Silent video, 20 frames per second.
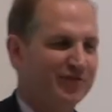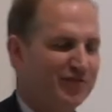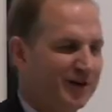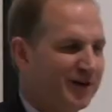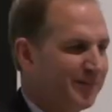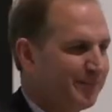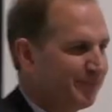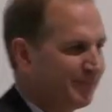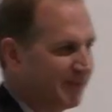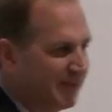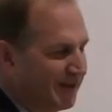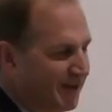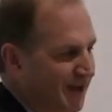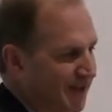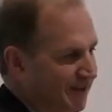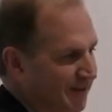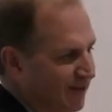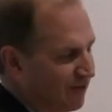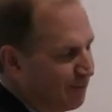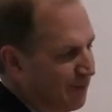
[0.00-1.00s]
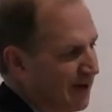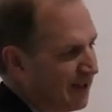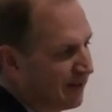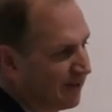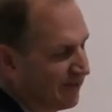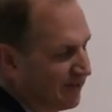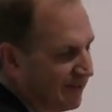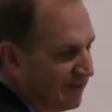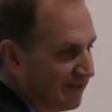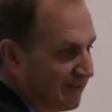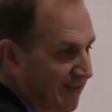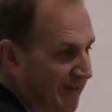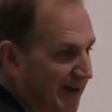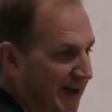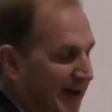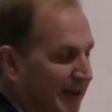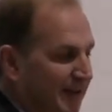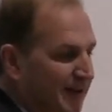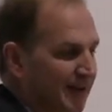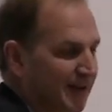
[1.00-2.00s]
Trump and all of his policies and
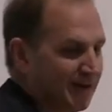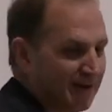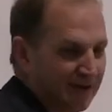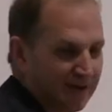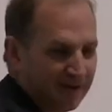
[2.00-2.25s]
that.